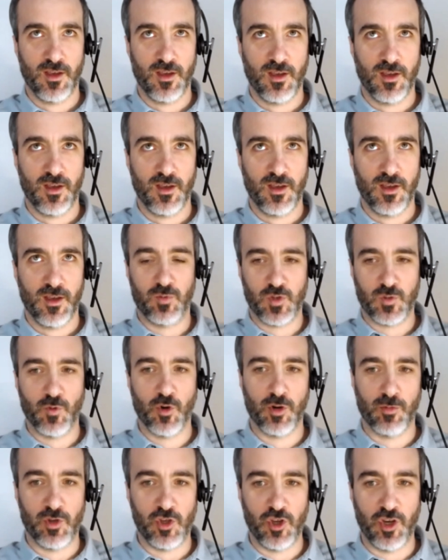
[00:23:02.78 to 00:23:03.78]
yeah, we've
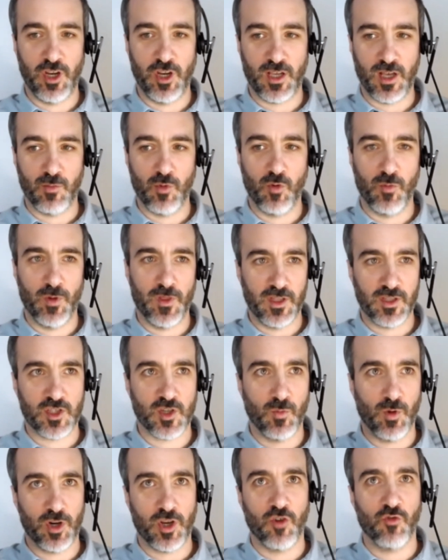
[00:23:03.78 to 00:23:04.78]
spoken about eureka moment, and
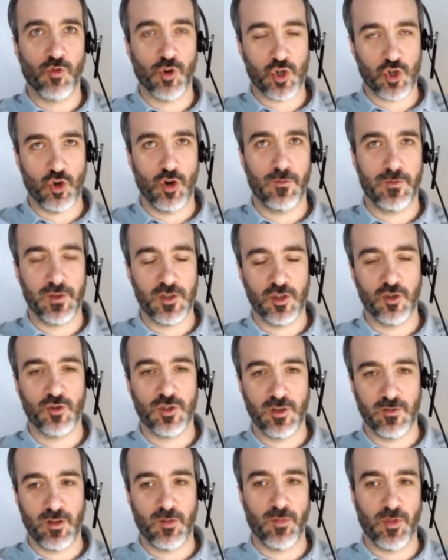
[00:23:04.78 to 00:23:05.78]
someone can rush off and, you know,
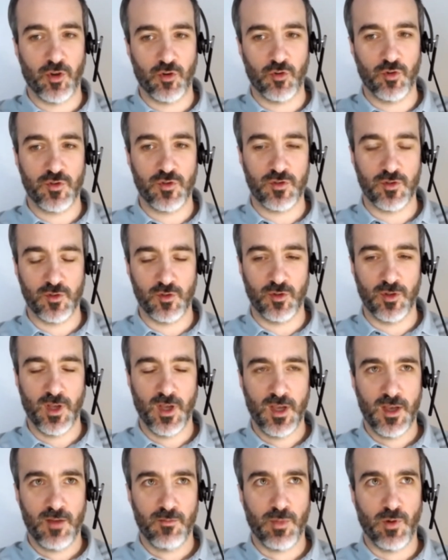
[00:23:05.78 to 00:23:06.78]
develop their own tool.
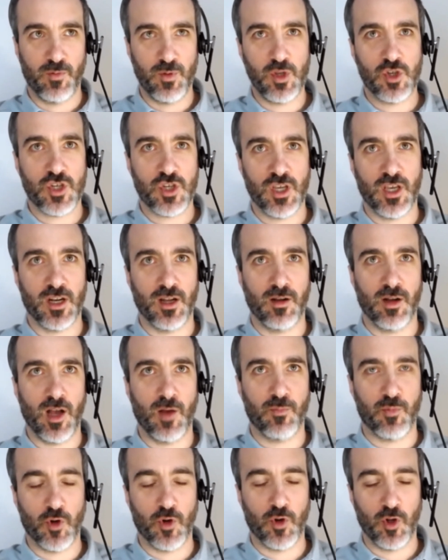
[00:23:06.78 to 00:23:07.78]
But if we share a
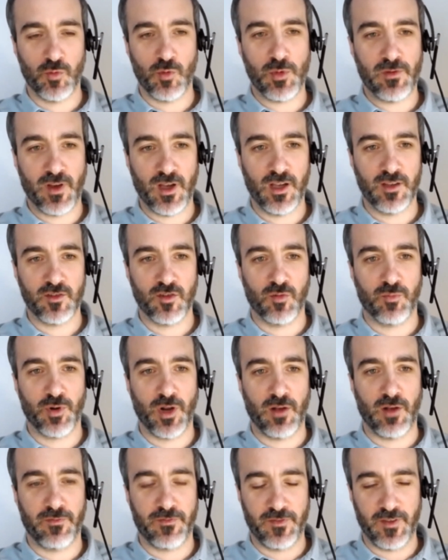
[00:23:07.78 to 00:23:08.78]
problem we've had or
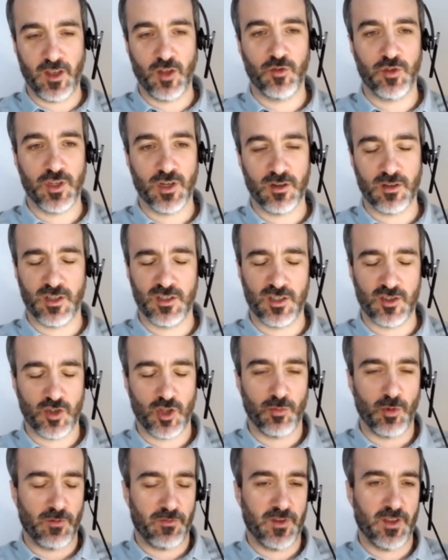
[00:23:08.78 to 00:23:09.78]
a failure, because it's
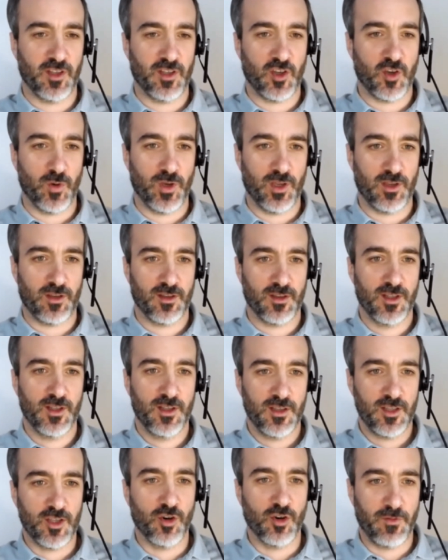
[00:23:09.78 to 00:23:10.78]
all about failing quick.
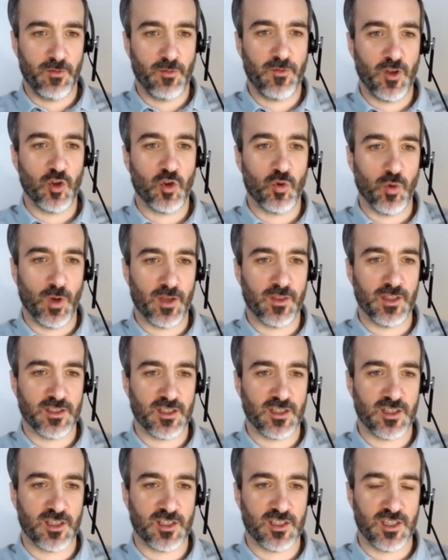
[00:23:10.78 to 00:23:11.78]
You know, if we fail quick, that's
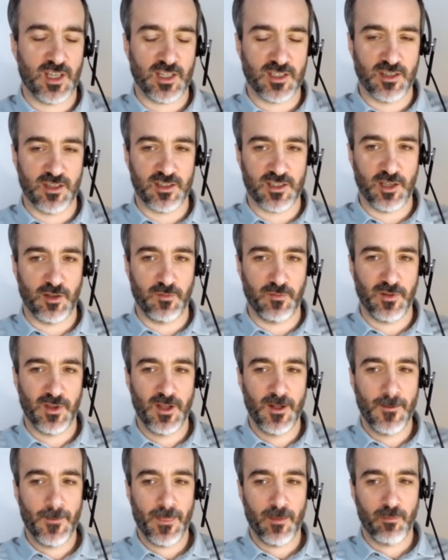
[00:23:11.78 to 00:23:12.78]
a success in itself.
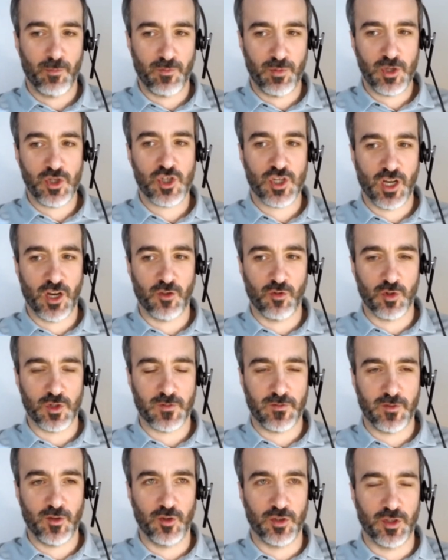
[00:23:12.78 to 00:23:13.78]
But if we share those
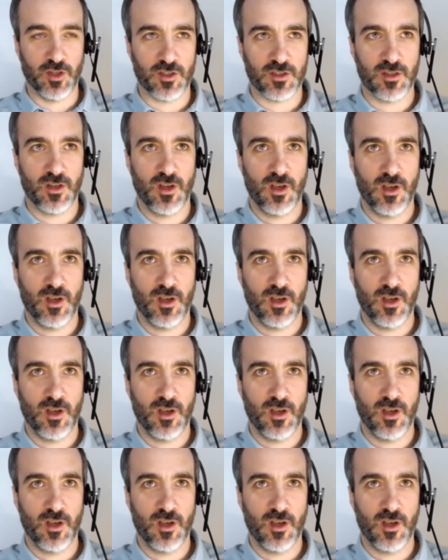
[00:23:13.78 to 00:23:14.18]
failures,